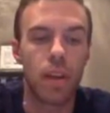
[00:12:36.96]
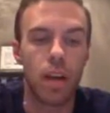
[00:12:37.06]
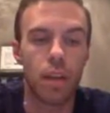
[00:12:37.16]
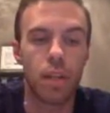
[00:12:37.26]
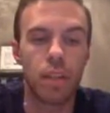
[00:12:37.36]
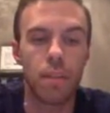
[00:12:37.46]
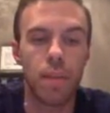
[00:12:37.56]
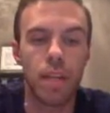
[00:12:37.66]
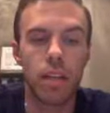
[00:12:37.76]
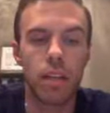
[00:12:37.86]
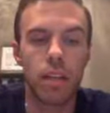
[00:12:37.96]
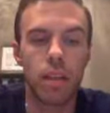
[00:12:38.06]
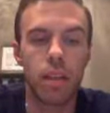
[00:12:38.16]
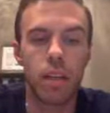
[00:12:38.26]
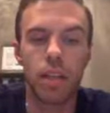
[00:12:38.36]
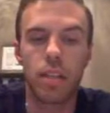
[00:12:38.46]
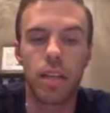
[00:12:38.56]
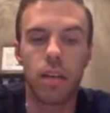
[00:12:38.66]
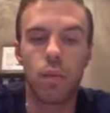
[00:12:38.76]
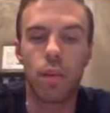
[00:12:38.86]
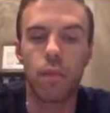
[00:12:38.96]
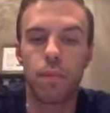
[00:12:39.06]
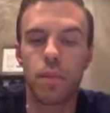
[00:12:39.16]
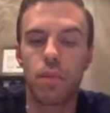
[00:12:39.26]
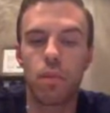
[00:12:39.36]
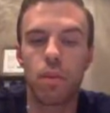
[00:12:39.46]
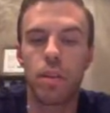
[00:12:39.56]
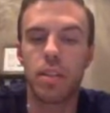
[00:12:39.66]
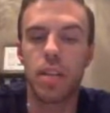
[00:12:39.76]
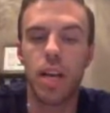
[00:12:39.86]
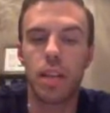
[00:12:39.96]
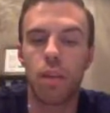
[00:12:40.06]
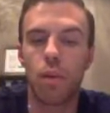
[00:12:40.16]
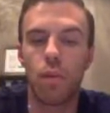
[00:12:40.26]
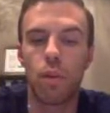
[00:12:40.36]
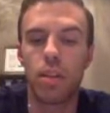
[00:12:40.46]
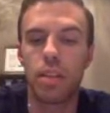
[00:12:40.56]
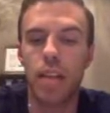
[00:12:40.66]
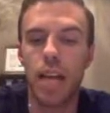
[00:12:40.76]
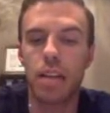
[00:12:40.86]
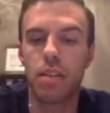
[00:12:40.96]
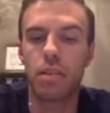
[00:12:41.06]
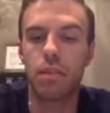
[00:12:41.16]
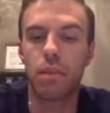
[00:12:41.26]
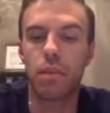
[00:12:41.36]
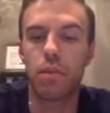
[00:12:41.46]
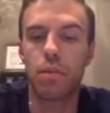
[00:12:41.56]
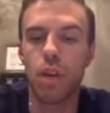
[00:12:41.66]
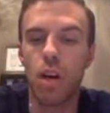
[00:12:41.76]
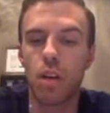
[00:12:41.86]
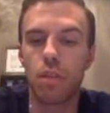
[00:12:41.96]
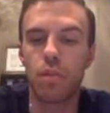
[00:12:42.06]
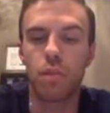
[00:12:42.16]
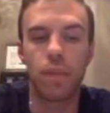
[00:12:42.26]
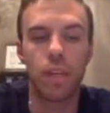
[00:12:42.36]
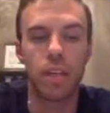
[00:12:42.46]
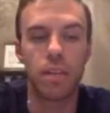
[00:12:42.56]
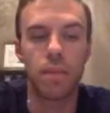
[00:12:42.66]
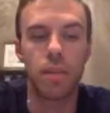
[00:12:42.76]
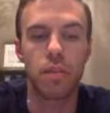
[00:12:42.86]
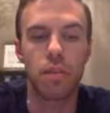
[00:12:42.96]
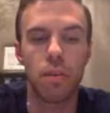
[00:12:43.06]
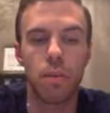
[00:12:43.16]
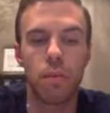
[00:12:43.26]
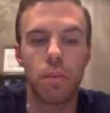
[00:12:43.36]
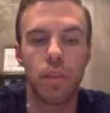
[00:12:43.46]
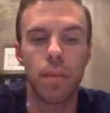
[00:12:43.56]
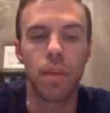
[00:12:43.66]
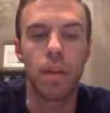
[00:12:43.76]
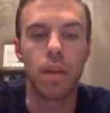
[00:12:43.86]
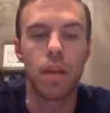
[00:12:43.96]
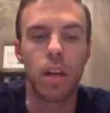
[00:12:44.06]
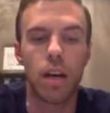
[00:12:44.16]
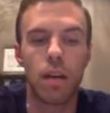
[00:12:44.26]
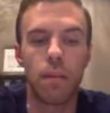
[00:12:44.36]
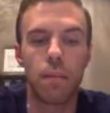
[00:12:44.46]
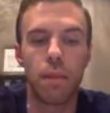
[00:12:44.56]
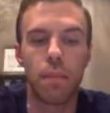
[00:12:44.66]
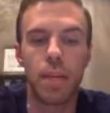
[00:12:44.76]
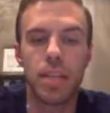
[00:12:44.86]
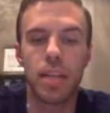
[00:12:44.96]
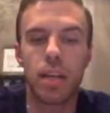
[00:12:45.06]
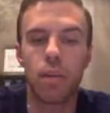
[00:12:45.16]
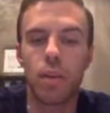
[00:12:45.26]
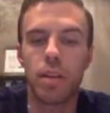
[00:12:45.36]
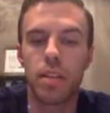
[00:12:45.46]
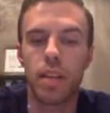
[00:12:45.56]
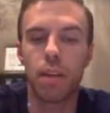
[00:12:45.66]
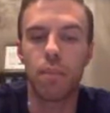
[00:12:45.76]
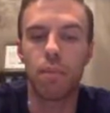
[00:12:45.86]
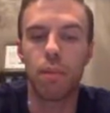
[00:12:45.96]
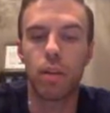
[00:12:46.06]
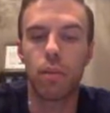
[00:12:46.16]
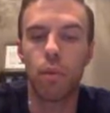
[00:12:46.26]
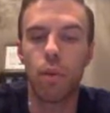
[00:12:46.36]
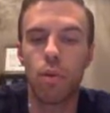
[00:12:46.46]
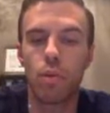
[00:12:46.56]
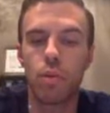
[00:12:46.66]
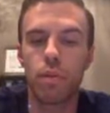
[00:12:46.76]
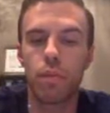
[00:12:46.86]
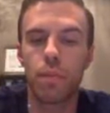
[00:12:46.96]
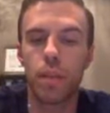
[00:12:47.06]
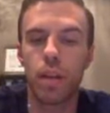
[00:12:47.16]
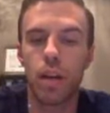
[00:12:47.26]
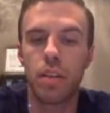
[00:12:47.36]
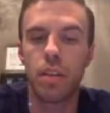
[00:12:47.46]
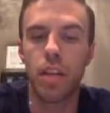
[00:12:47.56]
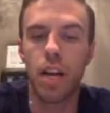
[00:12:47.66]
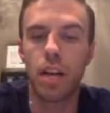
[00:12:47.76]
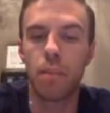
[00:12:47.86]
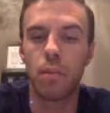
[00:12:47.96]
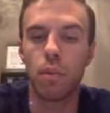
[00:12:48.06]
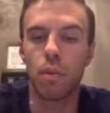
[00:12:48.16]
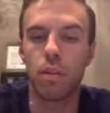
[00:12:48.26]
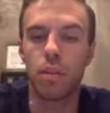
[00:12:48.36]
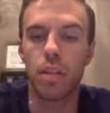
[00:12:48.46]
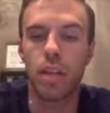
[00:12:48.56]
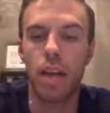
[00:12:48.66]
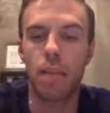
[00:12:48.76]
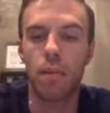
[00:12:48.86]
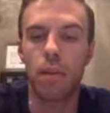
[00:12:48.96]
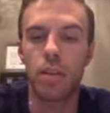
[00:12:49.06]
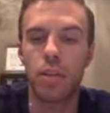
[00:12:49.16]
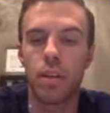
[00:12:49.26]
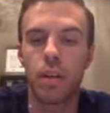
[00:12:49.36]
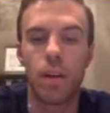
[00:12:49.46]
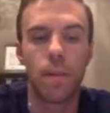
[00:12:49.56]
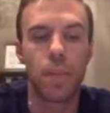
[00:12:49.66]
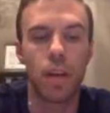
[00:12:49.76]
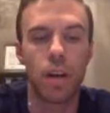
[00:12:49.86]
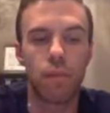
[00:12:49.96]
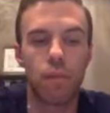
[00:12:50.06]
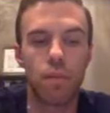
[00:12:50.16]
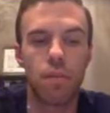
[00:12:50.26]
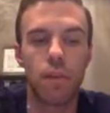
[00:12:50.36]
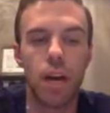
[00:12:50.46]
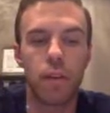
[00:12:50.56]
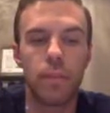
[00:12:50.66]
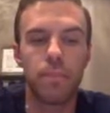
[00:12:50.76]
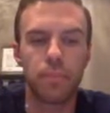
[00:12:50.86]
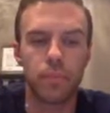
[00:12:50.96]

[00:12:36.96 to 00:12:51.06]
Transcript: I think the main thing to take away from this story is not the overall sadness for the two dogs whose fate has been determined for them, but the main takeaway is how the boy grows from the undeniable loyalty and admiration for his father